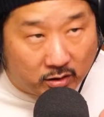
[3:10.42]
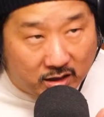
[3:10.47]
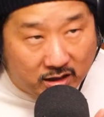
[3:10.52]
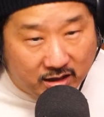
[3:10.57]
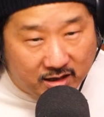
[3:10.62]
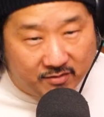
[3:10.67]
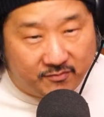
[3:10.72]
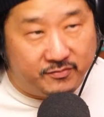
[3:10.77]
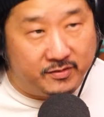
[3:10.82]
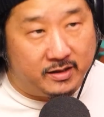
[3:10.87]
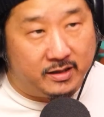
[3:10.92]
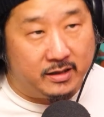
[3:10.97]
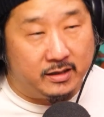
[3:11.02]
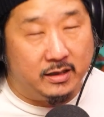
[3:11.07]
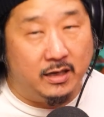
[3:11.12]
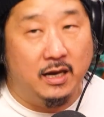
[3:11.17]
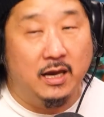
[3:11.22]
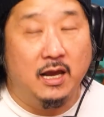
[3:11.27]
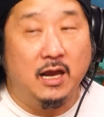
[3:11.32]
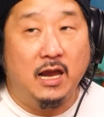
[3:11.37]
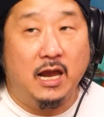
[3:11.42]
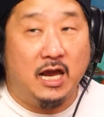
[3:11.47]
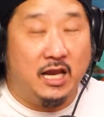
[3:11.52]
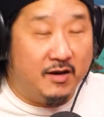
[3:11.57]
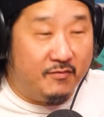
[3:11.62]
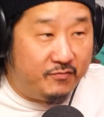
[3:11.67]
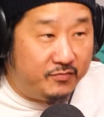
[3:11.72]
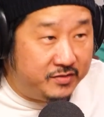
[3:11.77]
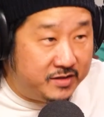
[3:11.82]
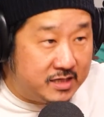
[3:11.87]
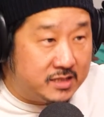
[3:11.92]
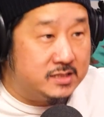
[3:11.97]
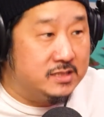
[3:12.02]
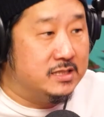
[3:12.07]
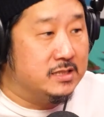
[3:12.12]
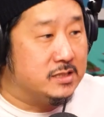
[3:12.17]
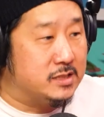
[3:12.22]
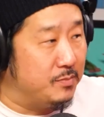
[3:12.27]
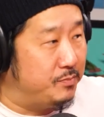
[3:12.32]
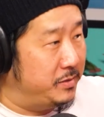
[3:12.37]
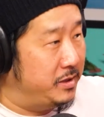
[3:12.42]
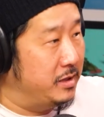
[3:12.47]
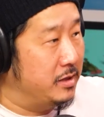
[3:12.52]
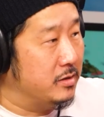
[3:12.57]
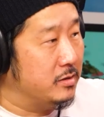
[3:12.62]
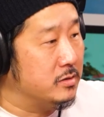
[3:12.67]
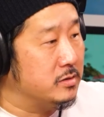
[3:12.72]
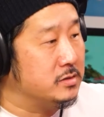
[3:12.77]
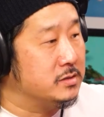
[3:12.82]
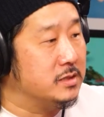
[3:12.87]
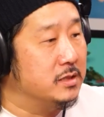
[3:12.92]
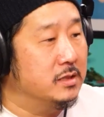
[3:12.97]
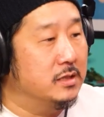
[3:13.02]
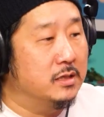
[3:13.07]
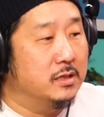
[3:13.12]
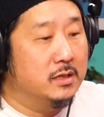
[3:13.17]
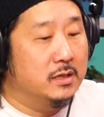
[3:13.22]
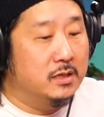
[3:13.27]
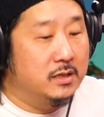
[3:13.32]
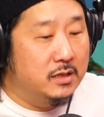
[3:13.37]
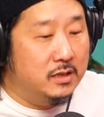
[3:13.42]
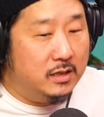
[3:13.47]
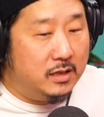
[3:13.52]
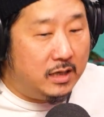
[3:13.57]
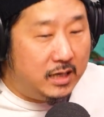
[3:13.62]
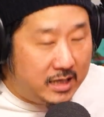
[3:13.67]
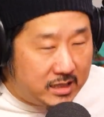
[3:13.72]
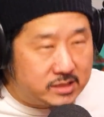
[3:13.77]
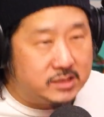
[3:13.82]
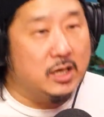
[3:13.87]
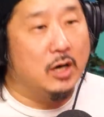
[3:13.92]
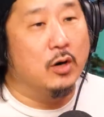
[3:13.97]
living. And if this disappears, it's